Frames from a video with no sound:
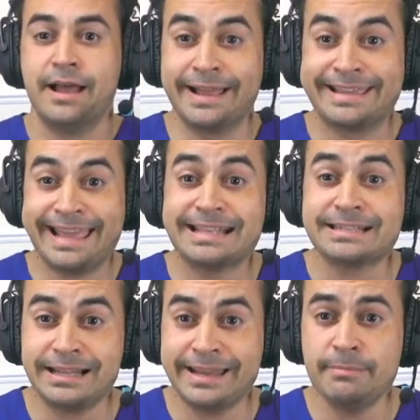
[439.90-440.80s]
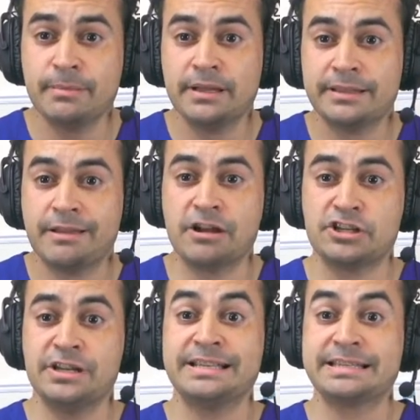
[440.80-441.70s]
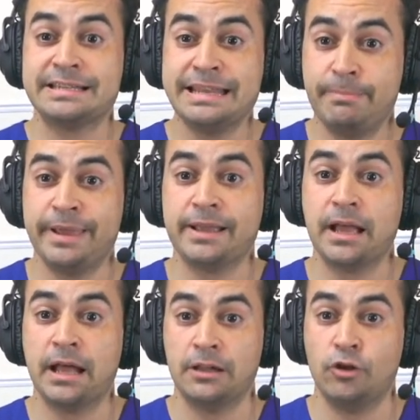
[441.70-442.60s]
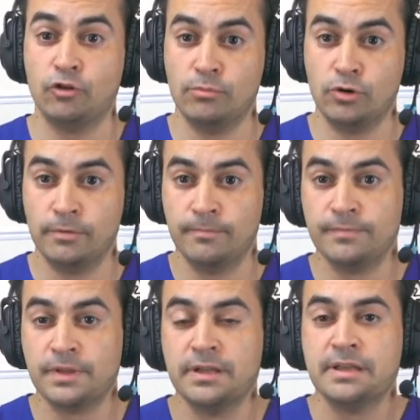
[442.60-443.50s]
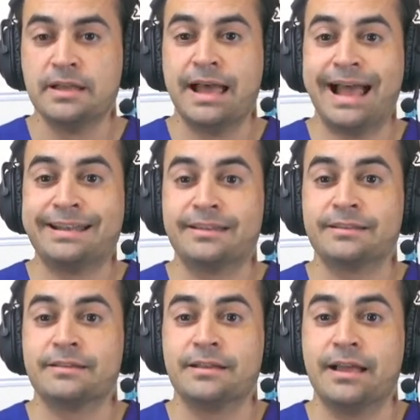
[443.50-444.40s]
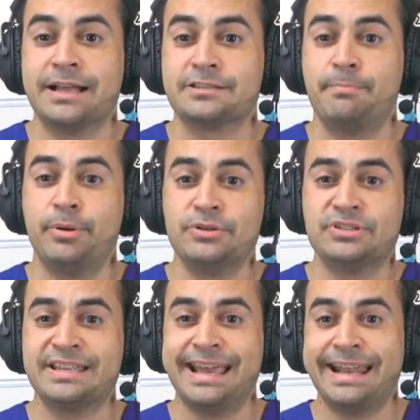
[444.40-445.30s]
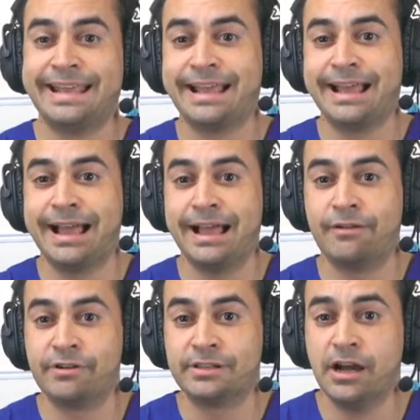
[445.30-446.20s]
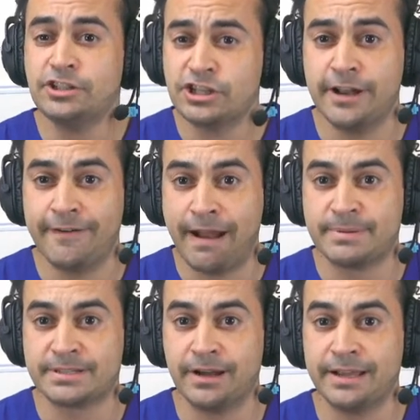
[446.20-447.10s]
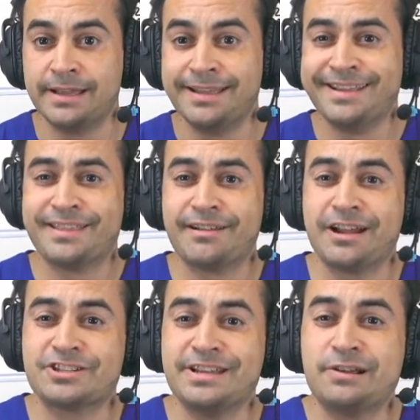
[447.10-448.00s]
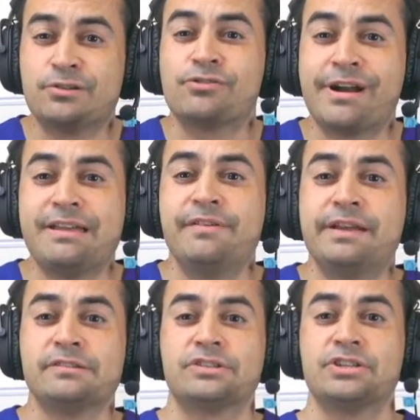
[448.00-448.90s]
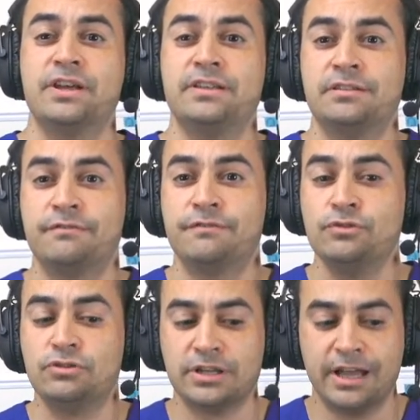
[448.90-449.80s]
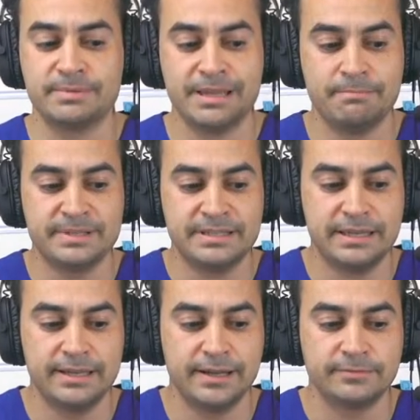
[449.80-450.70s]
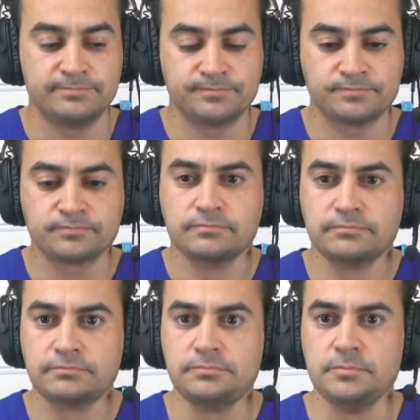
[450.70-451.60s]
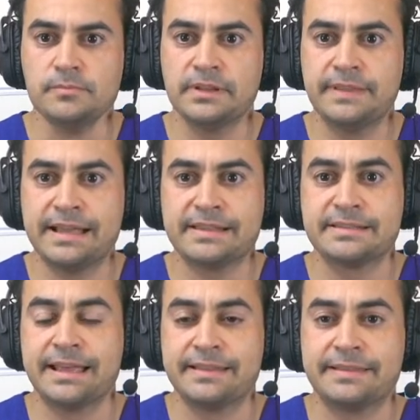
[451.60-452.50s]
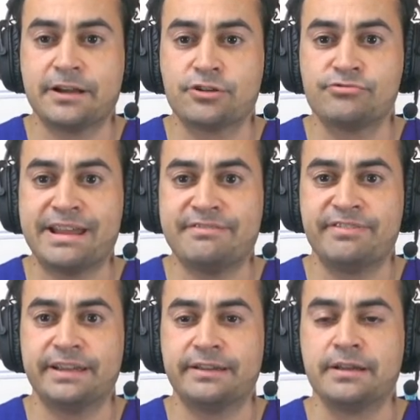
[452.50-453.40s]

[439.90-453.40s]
get sleep. They're actually sleeping a lot more. And as opposed to getting a reduction in their appetite, they're actually craving certain food types. In particular, they're craving